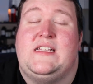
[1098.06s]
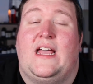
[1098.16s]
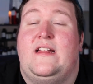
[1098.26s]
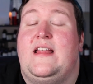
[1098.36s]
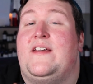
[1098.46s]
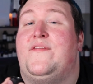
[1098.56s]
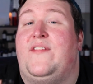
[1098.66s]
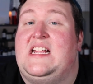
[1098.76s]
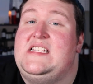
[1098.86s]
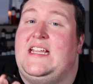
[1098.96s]
kind of like a
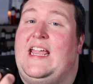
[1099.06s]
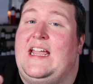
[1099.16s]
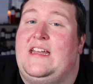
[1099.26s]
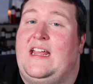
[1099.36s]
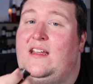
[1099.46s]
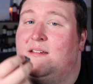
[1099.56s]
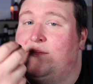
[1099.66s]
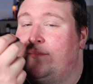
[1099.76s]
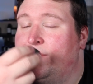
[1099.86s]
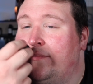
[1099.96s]
fancy candy,
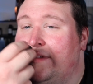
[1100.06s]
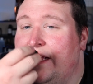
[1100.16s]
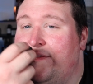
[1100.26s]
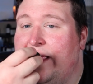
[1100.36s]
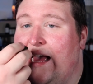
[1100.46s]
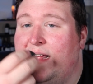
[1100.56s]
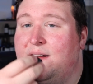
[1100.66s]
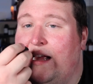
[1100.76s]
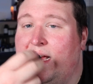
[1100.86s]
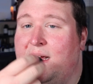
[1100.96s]
if that,
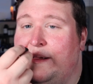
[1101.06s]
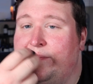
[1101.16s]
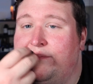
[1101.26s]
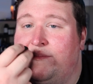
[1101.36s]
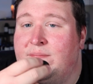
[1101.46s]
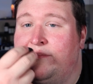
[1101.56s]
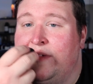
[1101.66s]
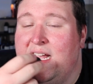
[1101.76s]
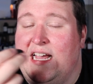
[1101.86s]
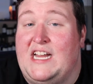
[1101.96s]
and
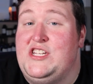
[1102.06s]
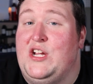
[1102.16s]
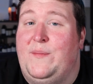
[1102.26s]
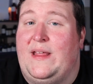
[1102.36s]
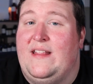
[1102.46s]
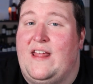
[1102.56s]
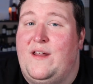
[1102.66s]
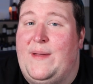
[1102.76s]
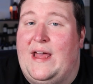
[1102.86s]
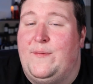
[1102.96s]
I don't mean that in
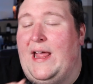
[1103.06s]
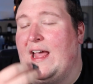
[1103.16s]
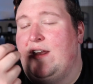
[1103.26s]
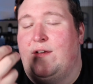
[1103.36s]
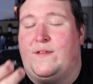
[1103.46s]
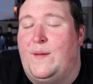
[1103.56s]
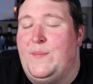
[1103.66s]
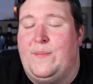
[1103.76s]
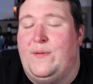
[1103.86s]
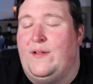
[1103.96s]
a bad way. I know some
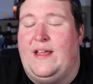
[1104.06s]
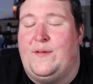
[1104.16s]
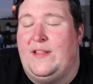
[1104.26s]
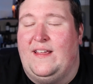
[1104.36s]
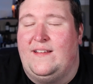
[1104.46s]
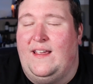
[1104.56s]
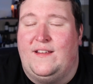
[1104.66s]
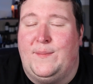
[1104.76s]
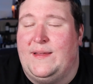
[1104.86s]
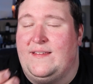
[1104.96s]
people, like when they say
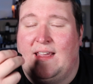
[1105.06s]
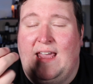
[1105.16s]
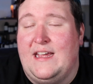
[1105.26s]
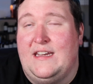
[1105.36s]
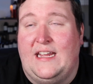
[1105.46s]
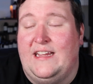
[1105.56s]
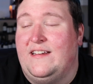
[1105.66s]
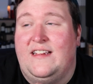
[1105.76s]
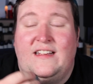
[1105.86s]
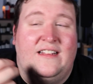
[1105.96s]
it smells like
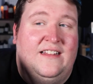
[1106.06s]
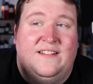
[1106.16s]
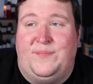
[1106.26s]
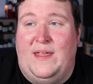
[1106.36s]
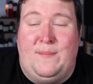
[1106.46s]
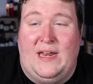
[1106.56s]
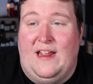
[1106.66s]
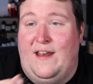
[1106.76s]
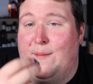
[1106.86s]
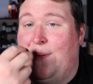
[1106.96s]
candy, they mean
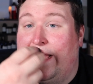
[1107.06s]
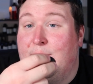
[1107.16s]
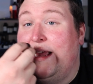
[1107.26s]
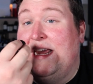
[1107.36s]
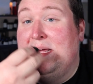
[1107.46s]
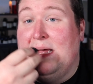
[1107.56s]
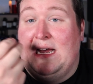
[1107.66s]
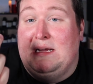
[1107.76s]
it in a bad way.